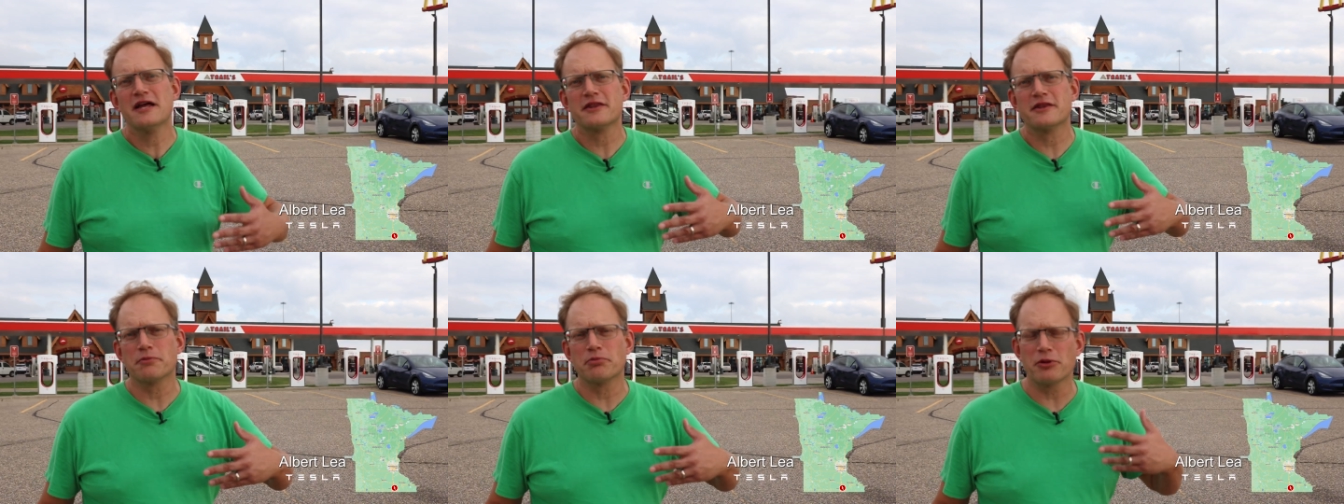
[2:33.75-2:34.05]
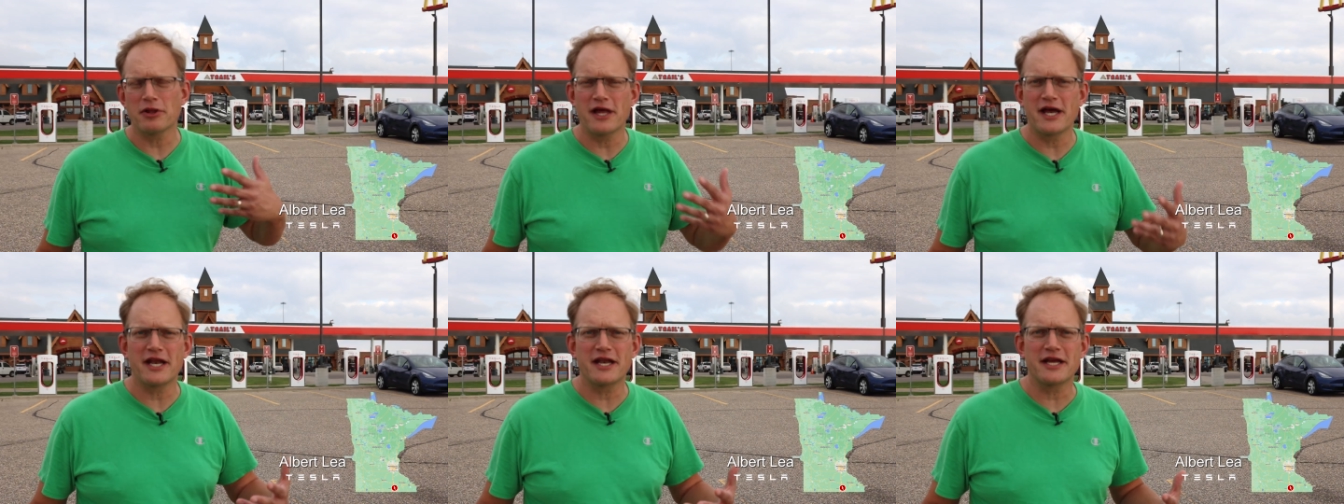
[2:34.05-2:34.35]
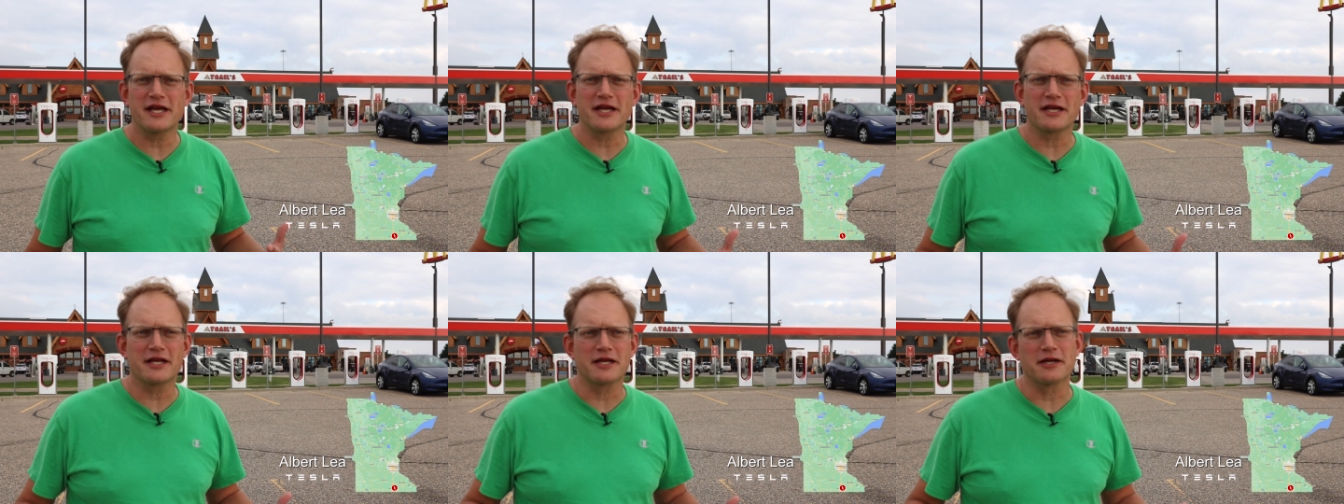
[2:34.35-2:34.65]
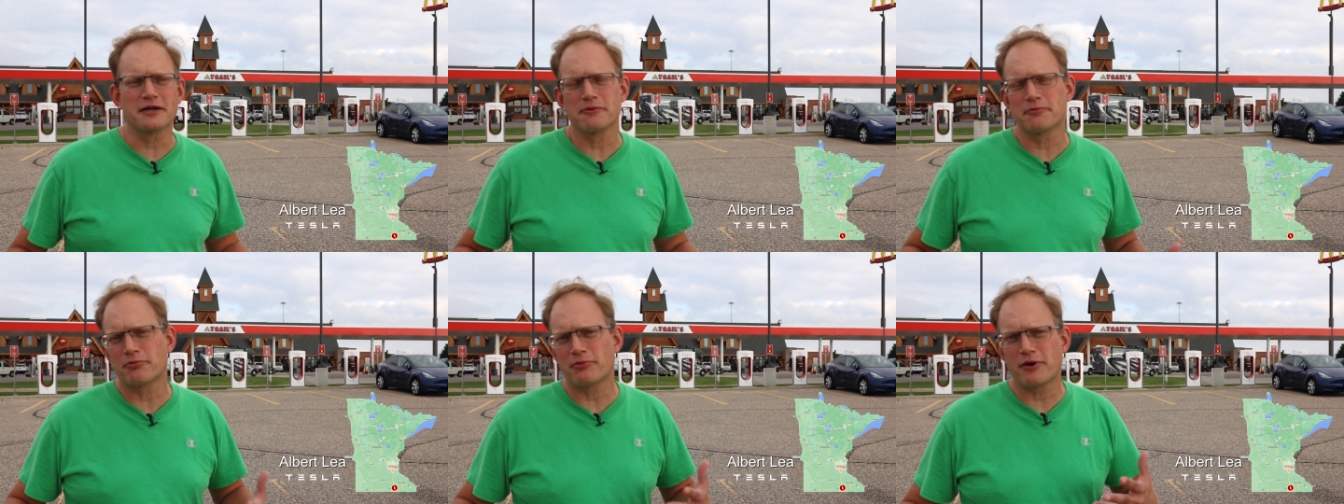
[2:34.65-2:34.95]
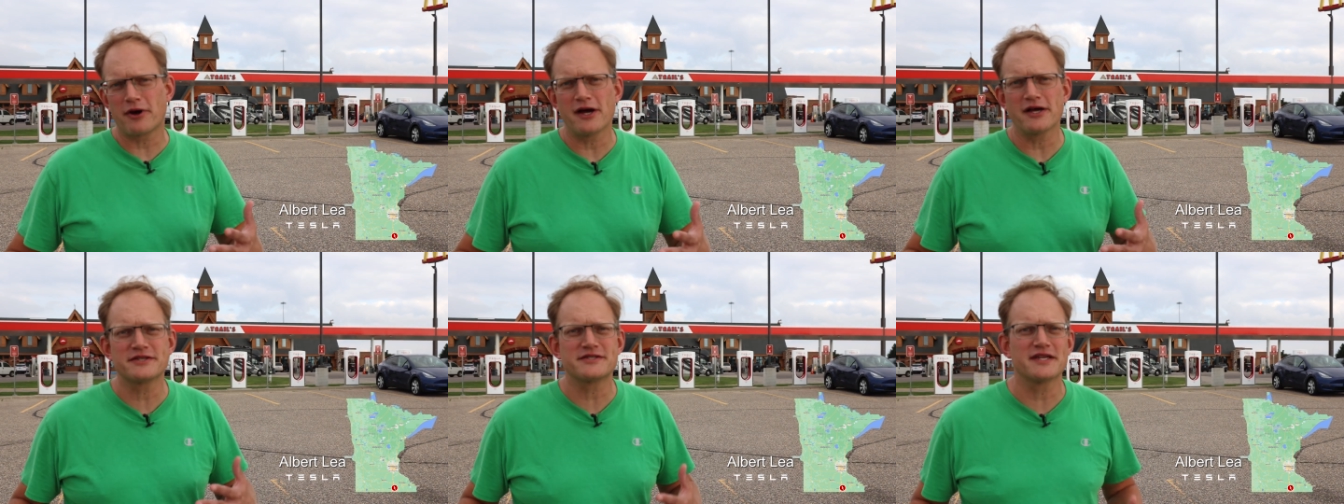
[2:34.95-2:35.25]
the planning and
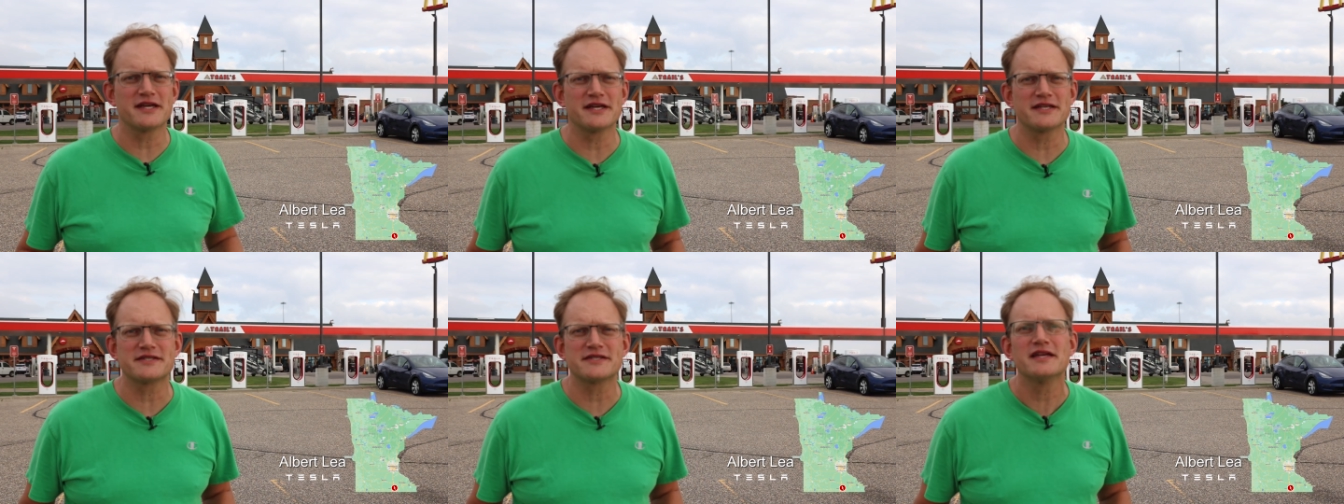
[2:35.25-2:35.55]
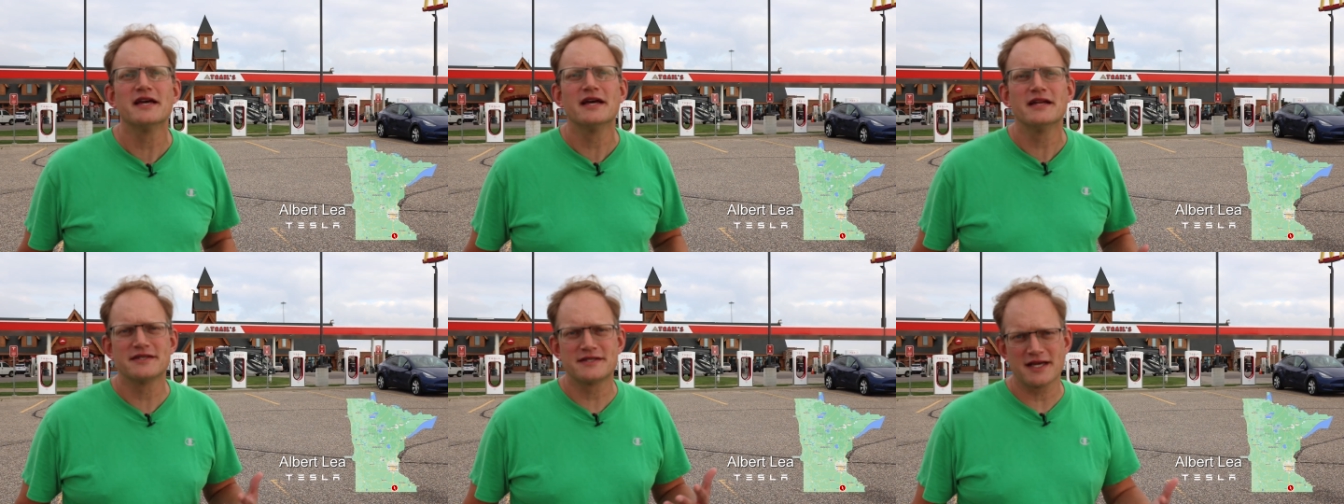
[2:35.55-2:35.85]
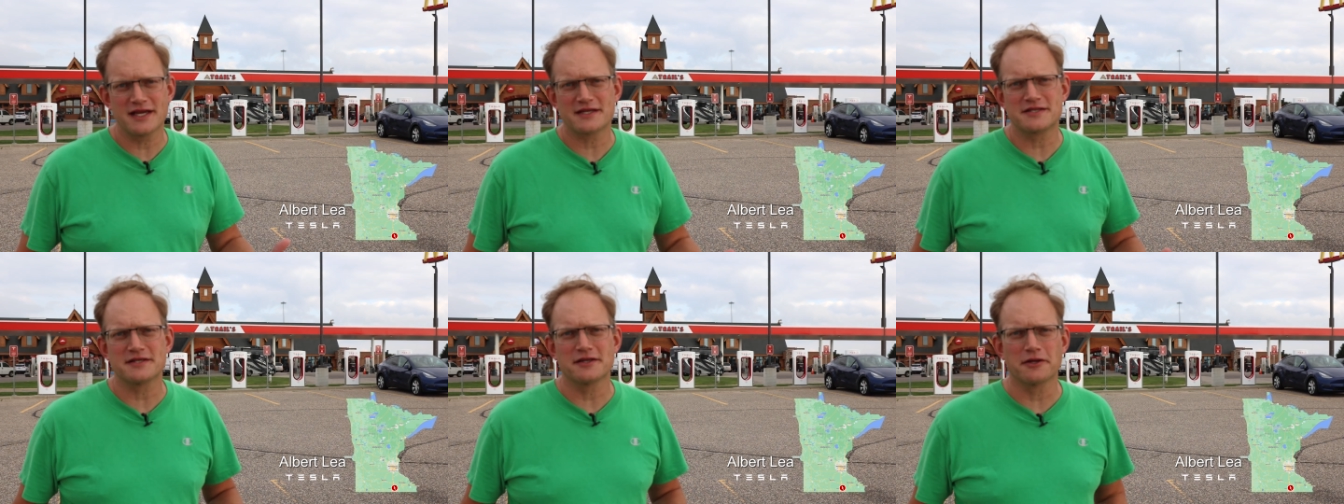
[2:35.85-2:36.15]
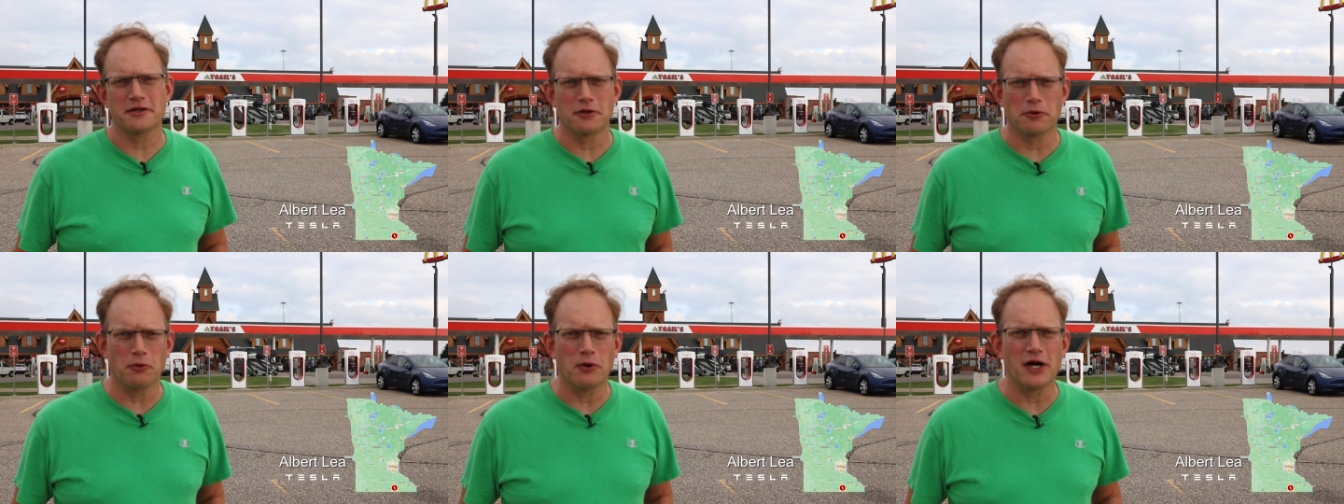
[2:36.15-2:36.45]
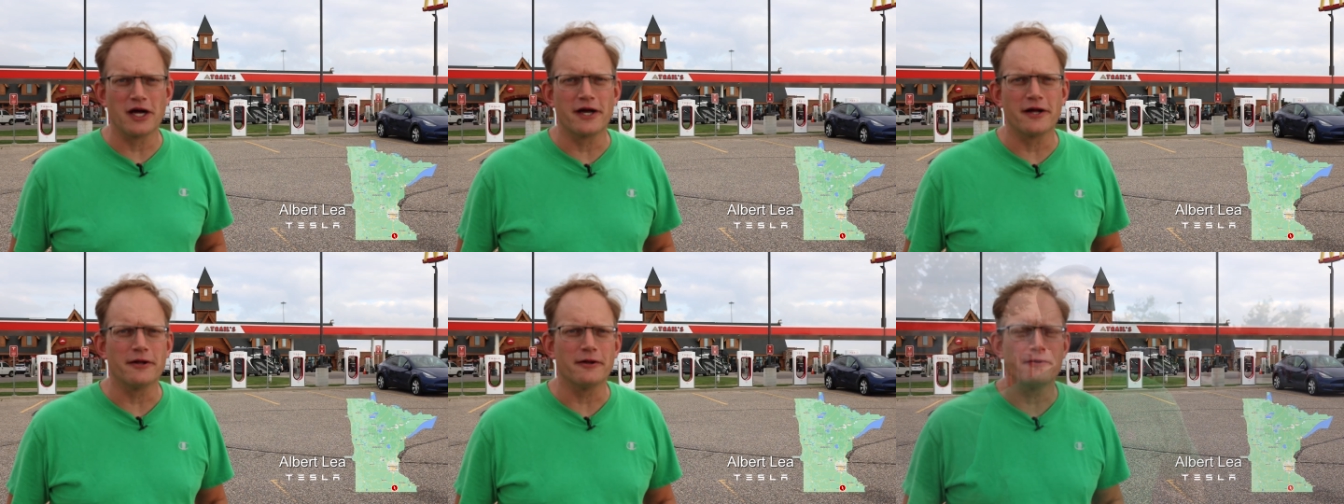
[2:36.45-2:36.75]
process takes a little
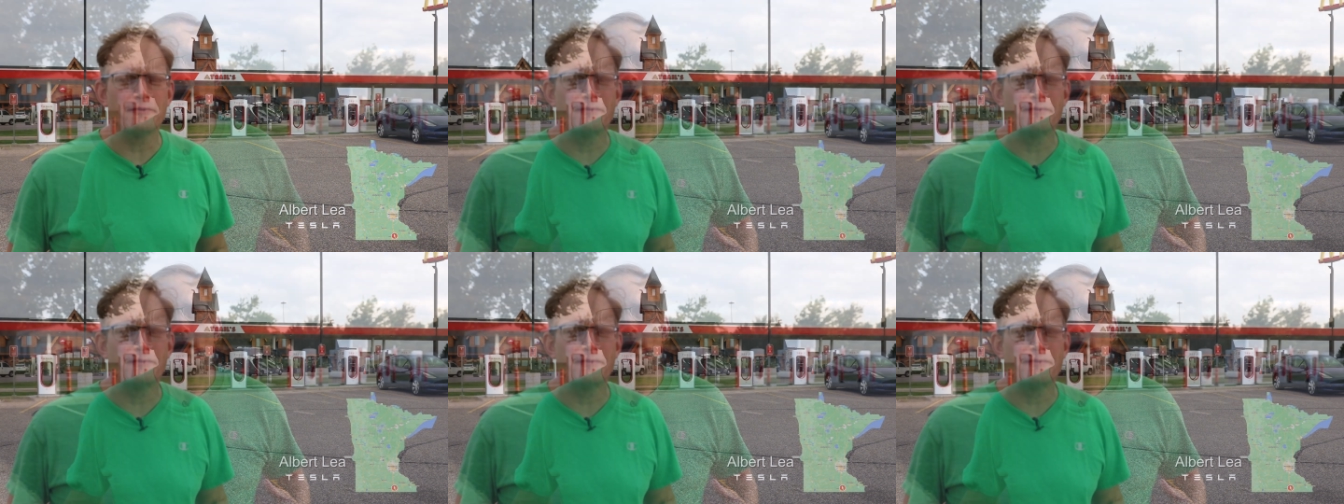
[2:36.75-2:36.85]
while.